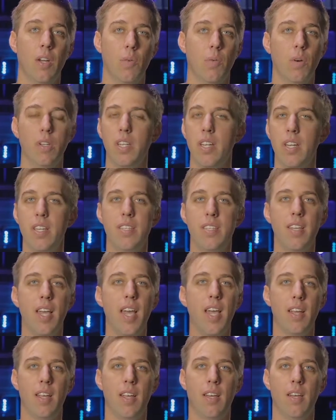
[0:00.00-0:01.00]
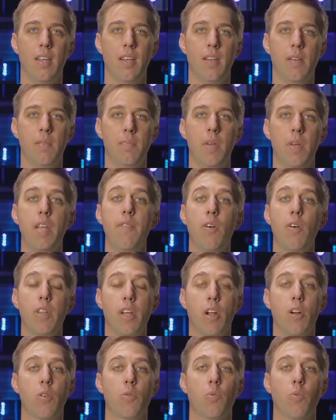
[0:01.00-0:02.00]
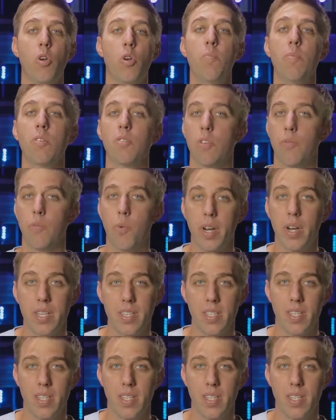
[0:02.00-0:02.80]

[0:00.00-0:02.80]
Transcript: What did he say? Many have only heard rumors of what he